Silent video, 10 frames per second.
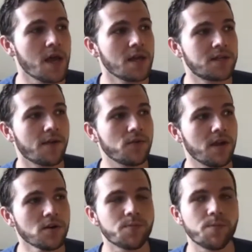several
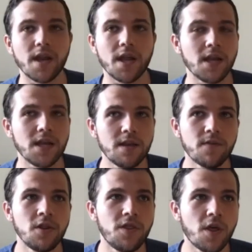years. But, and
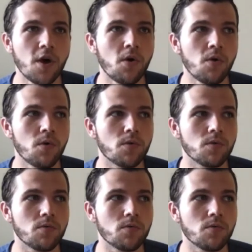even though